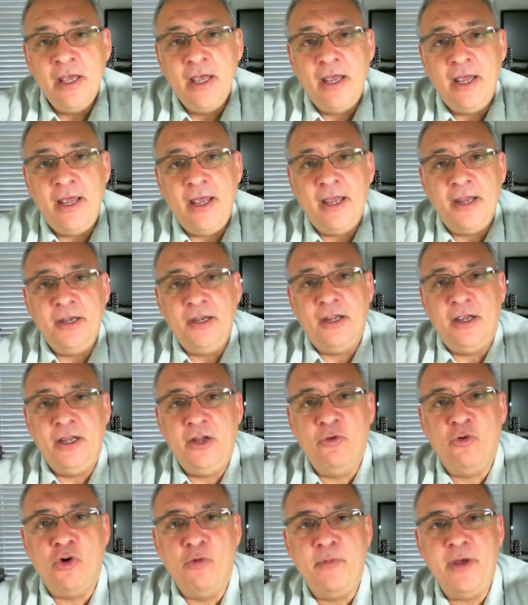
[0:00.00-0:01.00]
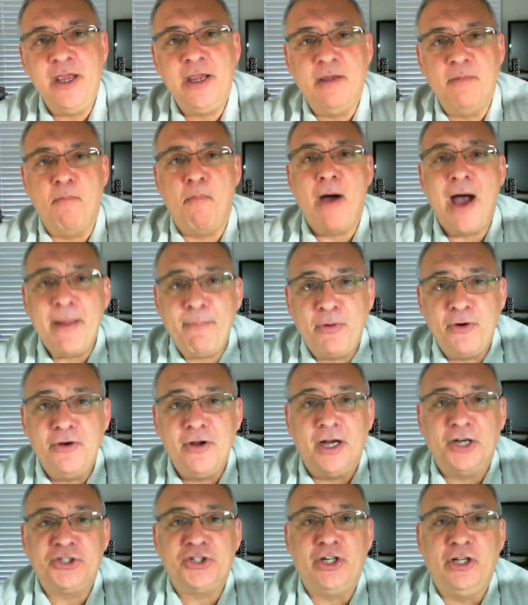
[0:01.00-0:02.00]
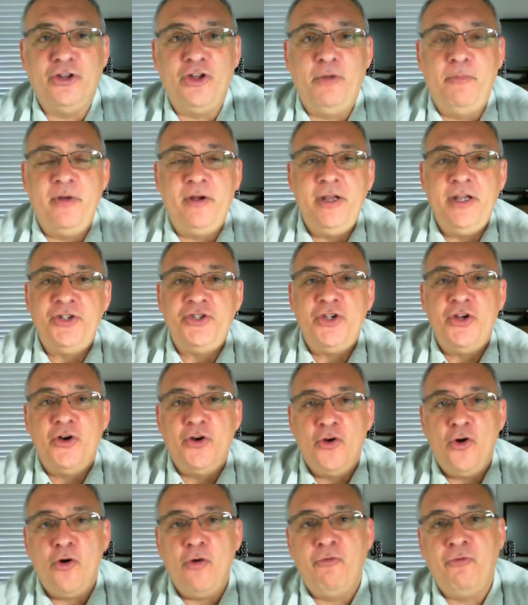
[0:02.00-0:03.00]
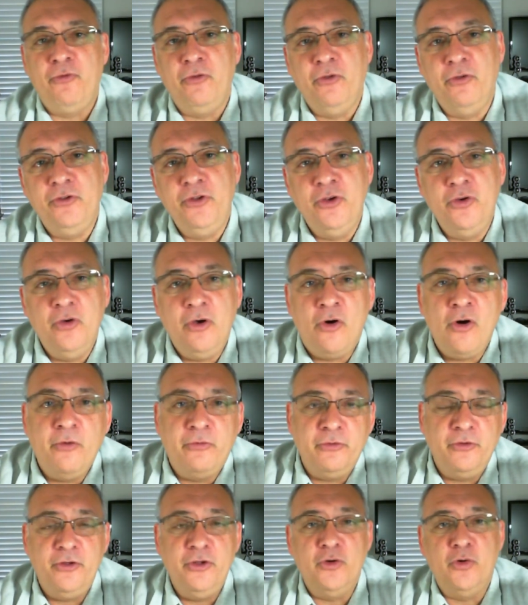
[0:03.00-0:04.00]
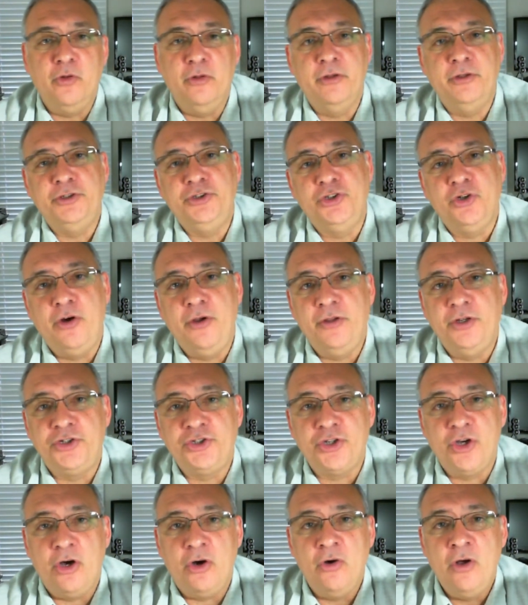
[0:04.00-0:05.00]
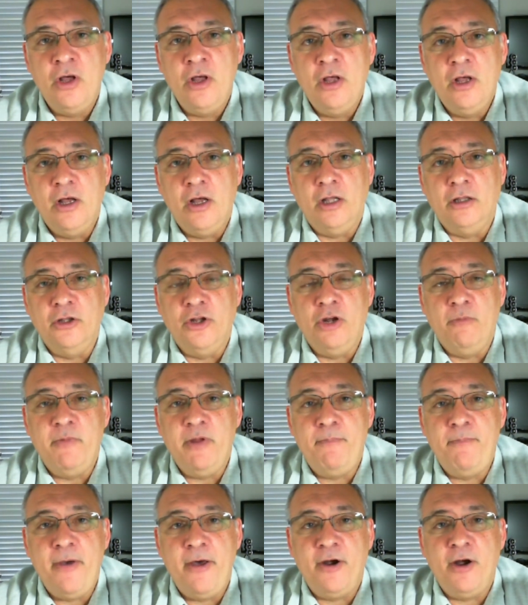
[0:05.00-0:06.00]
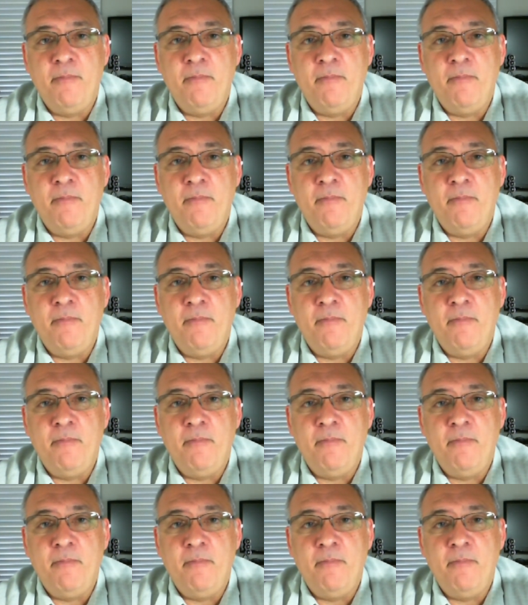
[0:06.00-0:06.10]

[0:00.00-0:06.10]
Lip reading: And it will make my production a little bit easier, and hopefully you will enjoy the show a little bit better.